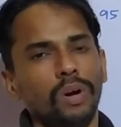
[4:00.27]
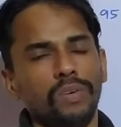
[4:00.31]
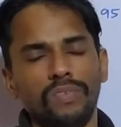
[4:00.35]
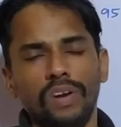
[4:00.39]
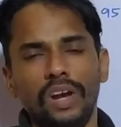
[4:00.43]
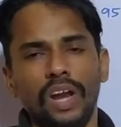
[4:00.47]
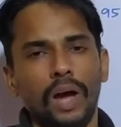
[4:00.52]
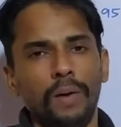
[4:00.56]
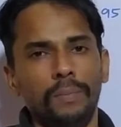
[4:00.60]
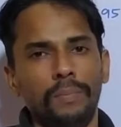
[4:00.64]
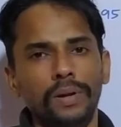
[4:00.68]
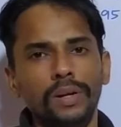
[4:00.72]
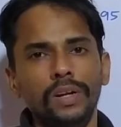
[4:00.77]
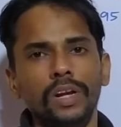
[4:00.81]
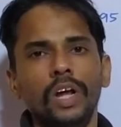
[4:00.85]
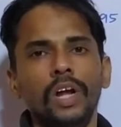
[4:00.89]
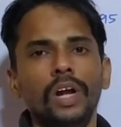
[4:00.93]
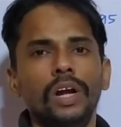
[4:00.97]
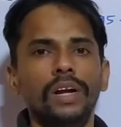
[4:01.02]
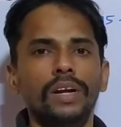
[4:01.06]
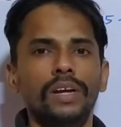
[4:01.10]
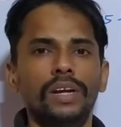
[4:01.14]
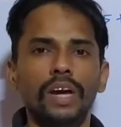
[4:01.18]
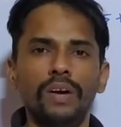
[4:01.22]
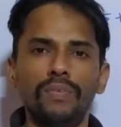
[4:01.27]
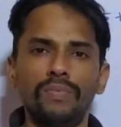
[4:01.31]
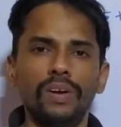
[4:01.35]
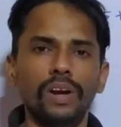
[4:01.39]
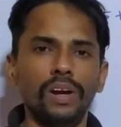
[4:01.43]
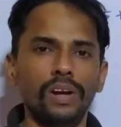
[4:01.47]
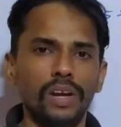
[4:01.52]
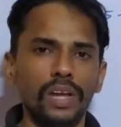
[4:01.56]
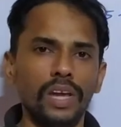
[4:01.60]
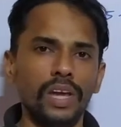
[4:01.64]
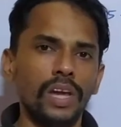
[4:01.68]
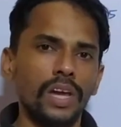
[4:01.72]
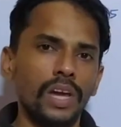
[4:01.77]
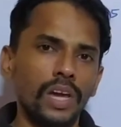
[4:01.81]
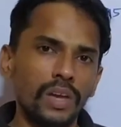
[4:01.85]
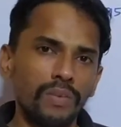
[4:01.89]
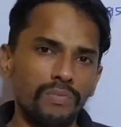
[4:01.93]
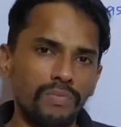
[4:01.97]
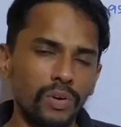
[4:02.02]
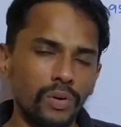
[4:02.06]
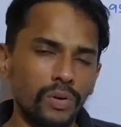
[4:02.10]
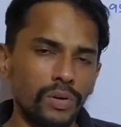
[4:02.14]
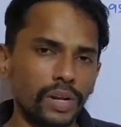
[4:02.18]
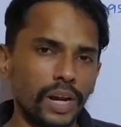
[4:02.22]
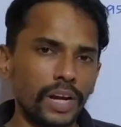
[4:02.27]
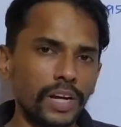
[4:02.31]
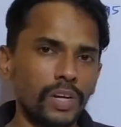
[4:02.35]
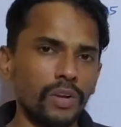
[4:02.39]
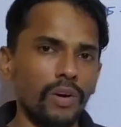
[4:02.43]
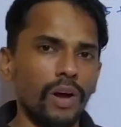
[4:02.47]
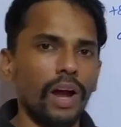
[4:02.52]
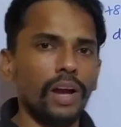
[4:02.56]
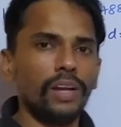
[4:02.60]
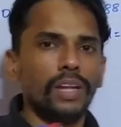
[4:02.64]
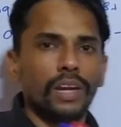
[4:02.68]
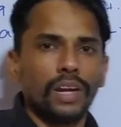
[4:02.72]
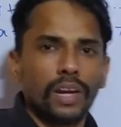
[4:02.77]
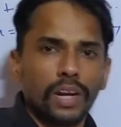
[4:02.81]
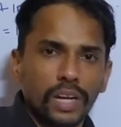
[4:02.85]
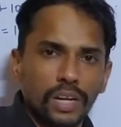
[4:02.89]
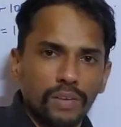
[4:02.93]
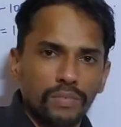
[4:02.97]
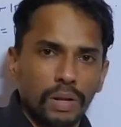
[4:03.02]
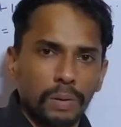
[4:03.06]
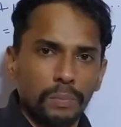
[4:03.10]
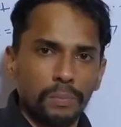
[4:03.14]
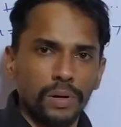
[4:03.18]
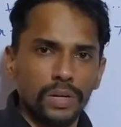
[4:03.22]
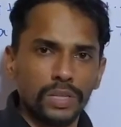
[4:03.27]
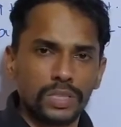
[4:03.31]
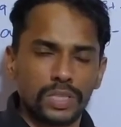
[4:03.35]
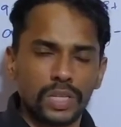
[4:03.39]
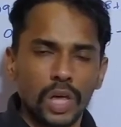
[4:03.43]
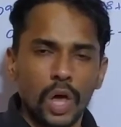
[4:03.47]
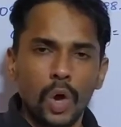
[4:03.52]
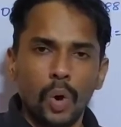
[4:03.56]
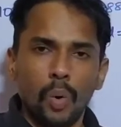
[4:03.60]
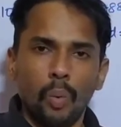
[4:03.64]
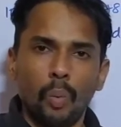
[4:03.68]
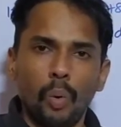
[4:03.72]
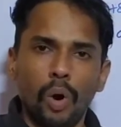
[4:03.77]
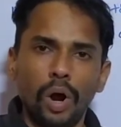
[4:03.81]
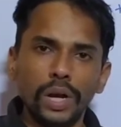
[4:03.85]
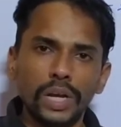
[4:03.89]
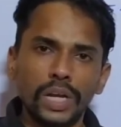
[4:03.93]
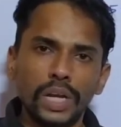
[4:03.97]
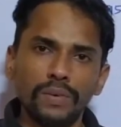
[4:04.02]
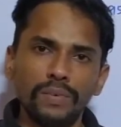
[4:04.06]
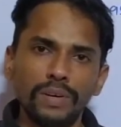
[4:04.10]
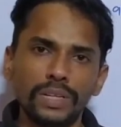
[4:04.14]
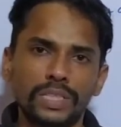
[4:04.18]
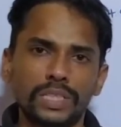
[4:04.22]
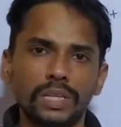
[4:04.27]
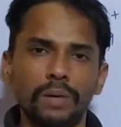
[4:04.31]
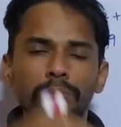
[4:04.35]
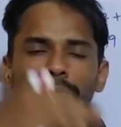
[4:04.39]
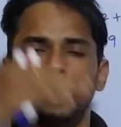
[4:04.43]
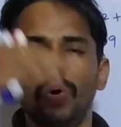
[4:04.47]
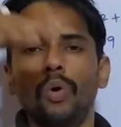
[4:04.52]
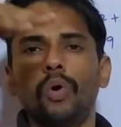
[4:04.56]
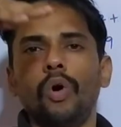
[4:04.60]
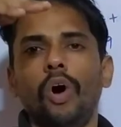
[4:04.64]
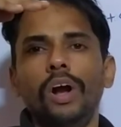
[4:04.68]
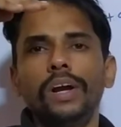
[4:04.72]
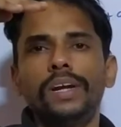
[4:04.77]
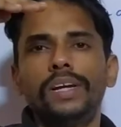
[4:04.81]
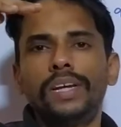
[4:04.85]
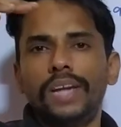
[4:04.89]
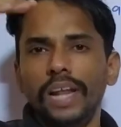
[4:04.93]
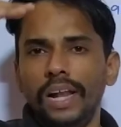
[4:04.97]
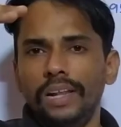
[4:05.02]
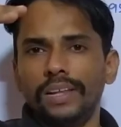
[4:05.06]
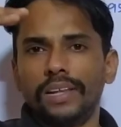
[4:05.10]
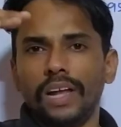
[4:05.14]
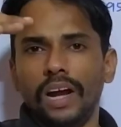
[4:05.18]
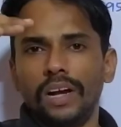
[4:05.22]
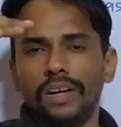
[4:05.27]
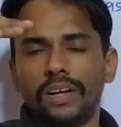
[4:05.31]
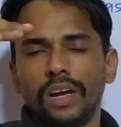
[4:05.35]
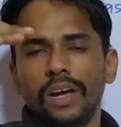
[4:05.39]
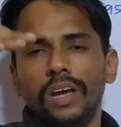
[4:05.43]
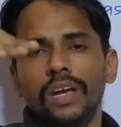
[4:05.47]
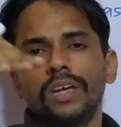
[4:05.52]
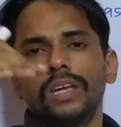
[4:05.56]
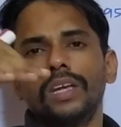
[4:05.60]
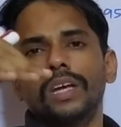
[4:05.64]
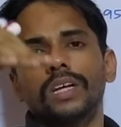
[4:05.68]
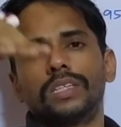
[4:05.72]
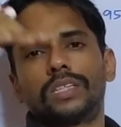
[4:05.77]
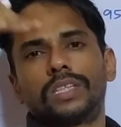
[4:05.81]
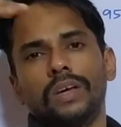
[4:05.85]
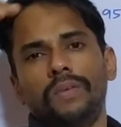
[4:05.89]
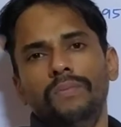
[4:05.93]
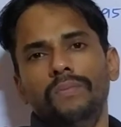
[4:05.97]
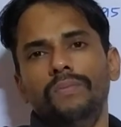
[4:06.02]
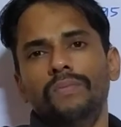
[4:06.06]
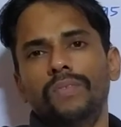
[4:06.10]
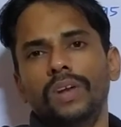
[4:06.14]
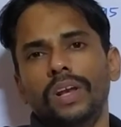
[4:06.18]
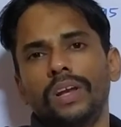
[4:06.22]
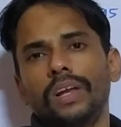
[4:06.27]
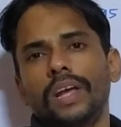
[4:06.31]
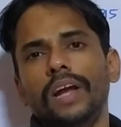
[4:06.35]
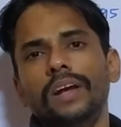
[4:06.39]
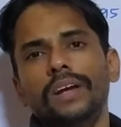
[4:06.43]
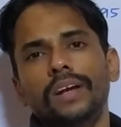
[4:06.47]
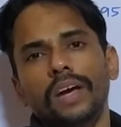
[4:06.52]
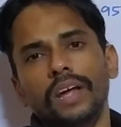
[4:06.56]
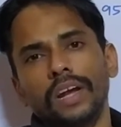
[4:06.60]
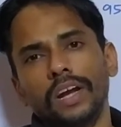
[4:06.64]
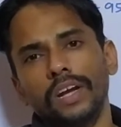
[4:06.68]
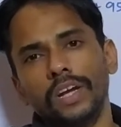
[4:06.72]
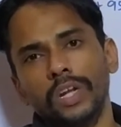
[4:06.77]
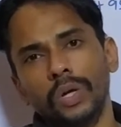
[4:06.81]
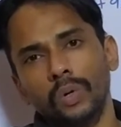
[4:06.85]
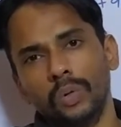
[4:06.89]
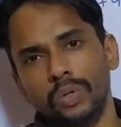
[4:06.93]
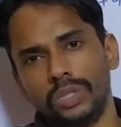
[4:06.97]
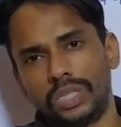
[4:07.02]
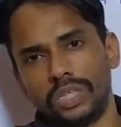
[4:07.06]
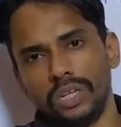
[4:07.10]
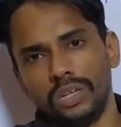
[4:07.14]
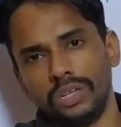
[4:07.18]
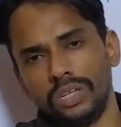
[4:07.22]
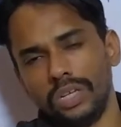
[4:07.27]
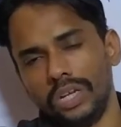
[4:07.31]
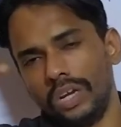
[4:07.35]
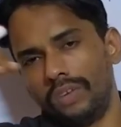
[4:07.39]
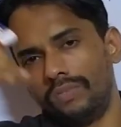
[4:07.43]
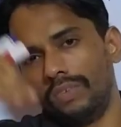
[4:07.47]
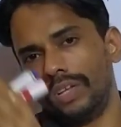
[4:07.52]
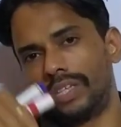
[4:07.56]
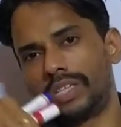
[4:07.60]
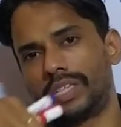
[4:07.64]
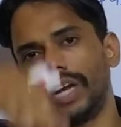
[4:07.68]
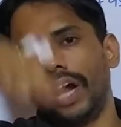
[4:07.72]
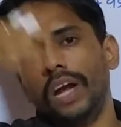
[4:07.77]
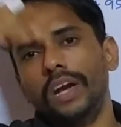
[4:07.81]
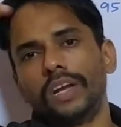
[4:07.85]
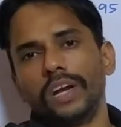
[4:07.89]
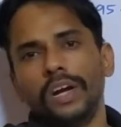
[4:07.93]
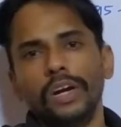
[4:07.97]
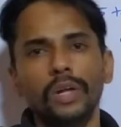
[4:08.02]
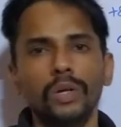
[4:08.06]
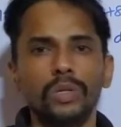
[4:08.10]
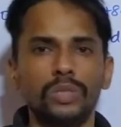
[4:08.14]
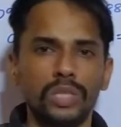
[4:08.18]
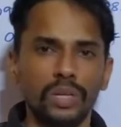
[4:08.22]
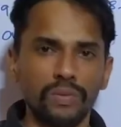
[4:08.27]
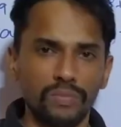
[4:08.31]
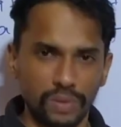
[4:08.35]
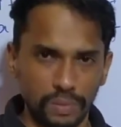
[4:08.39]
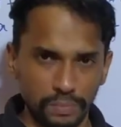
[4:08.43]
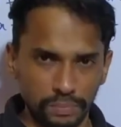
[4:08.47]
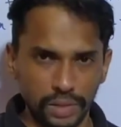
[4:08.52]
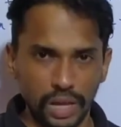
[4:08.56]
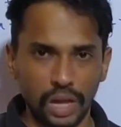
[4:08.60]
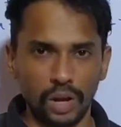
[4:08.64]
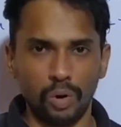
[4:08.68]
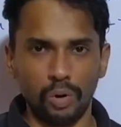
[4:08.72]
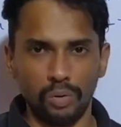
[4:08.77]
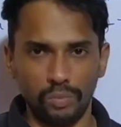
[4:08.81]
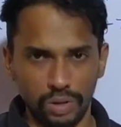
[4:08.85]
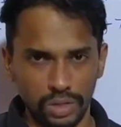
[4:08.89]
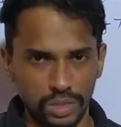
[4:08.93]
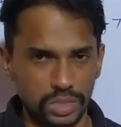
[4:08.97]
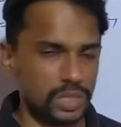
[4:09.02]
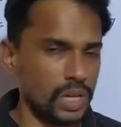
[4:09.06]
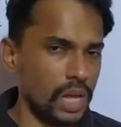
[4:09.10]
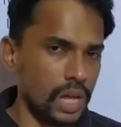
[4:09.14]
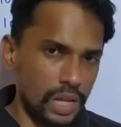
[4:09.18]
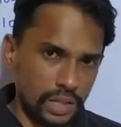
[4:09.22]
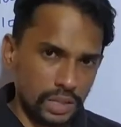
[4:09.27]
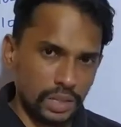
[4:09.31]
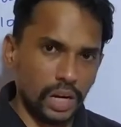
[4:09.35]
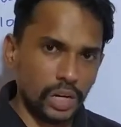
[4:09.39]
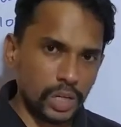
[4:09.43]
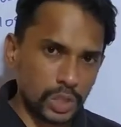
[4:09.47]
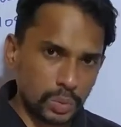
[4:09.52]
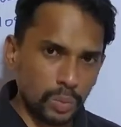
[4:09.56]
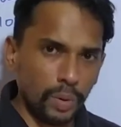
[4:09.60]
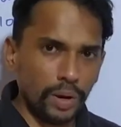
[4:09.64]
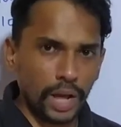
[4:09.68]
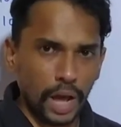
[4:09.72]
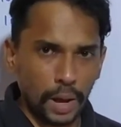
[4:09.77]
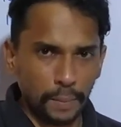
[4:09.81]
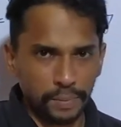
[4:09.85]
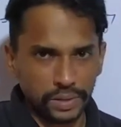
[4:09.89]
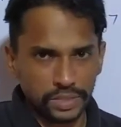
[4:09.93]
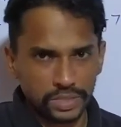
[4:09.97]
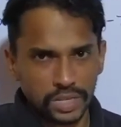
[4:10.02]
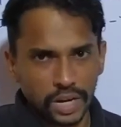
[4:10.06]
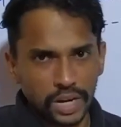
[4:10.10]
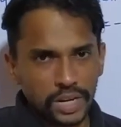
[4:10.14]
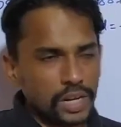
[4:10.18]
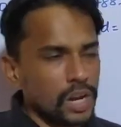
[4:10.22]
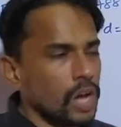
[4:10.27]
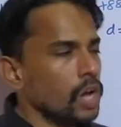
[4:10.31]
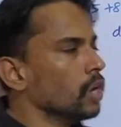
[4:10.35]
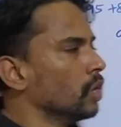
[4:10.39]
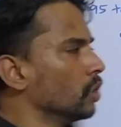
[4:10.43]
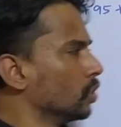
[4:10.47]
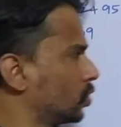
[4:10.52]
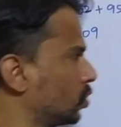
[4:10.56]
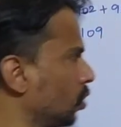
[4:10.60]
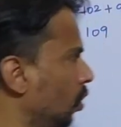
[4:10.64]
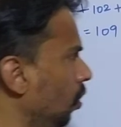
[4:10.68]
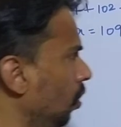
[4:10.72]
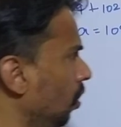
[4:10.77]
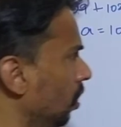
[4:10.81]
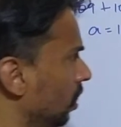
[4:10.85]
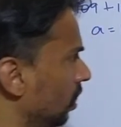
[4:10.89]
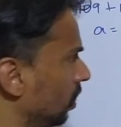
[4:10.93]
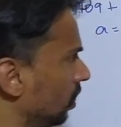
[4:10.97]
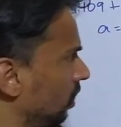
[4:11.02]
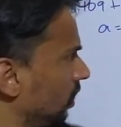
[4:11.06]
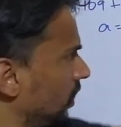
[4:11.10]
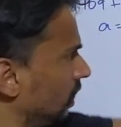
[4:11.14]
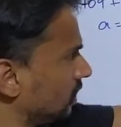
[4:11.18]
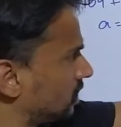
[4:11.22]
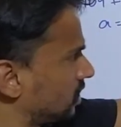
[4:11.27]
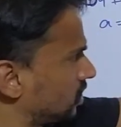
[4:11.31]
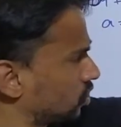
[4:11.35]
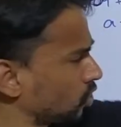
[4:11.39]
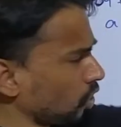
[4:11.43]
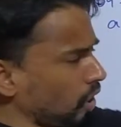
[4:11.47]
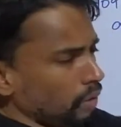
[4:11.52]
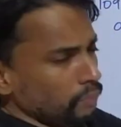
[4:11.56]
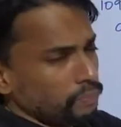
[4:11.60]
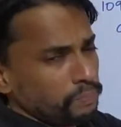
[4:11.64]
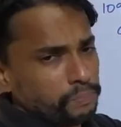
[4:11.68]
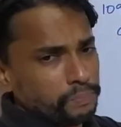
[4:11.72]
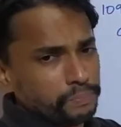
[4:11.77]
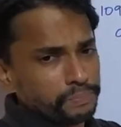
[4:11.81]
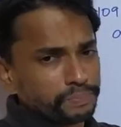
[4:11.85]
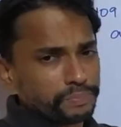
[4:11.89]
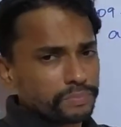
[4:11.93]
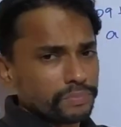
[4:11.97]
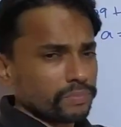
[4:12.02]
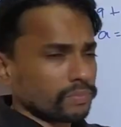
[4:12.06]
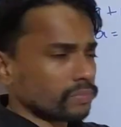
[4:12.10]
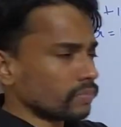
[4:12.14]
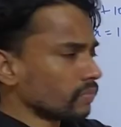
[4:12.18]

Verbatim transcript: what will happen? Definitely if you try to add the negative numbers, whatever sum you got till that, your sum will get reduced. It will start reducing from there onwards. That is what happens, right? So let's stop